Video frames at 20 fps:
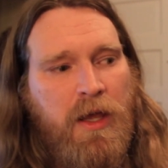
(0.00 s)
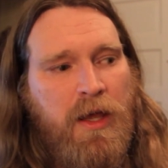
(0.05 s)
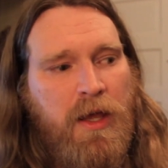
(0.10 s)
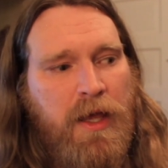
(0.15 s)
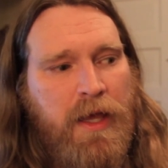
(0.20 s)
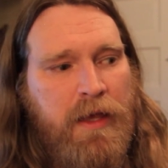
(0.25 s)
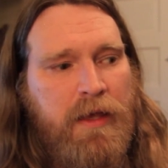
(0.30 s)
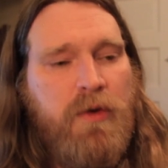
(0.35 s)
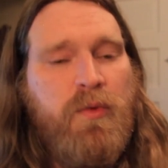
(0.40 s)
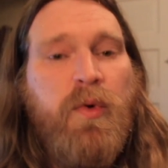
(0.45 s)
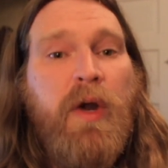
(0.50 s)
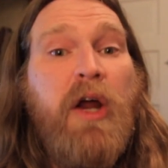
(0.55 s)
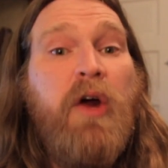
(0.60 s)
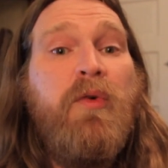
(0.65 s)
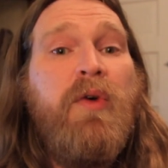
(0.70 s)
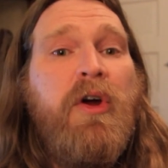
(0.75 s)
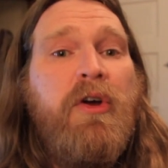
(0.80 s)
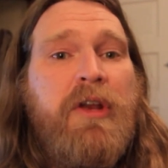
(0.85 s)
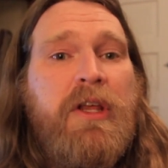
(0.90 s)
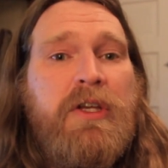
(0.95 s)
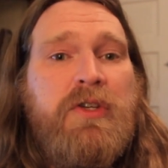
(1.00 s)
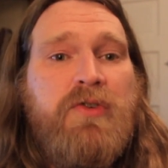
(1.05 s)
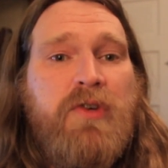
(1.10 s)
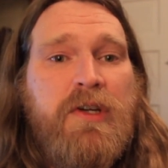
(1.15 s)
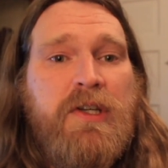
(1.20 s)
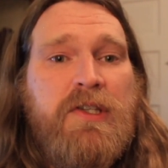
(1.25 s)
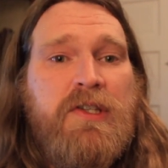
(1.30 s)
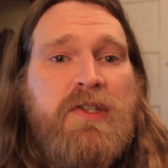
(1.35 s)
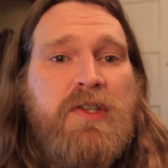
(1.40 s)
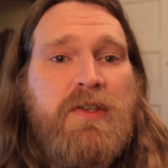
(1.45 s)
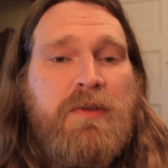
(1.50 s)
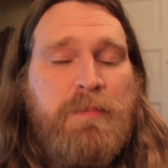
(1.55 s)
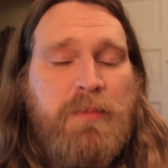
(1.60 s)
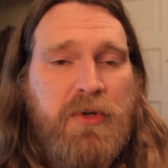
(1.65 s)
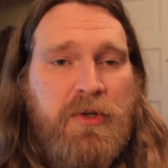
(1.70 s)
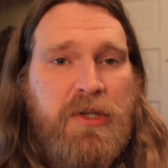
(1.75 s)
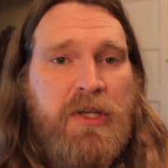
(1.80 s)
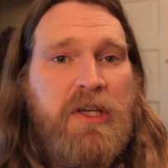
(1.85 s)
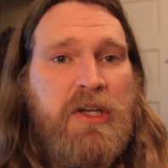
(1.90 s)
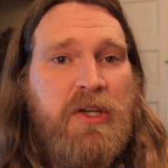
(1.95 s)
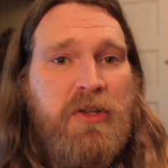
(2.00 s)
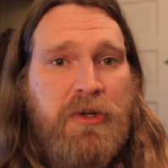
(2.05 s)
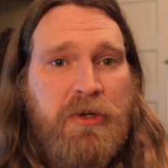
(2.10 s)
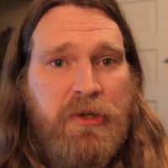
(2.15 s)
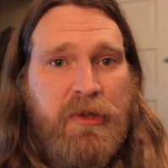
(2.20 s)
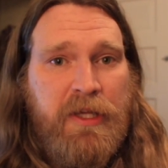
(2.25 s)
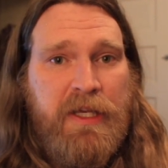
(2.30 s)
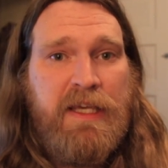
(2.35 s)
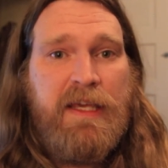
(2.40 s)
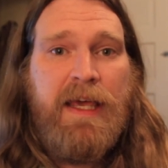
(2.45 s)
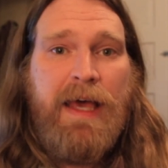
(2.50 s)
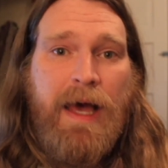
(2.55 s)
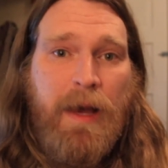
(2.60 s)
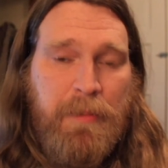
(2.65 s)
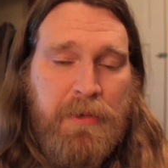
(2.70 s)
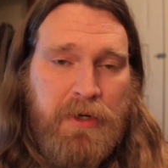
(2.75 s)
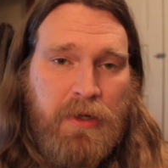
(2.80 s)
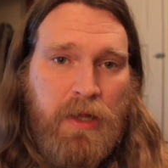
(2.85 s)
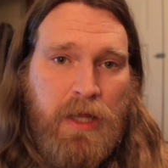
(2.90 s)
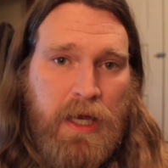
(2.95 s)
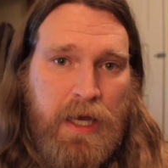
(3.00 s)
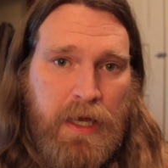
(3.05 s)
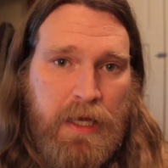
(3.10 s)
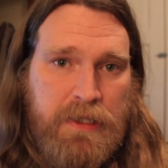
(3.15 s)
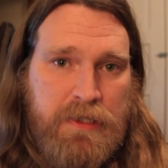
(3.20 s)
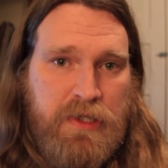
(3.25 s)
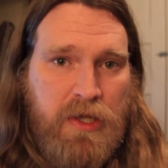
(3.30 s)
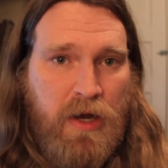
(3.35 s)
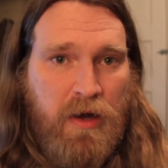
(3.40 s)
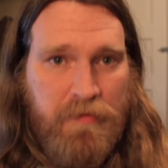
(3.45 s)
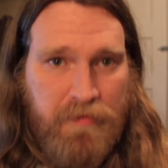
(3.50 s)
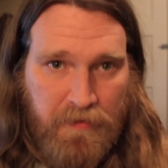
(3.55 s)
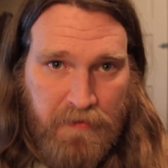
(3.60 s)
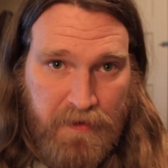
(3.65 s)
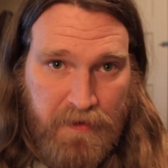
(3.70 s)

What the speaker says: And railroad interests particularly capitalized off of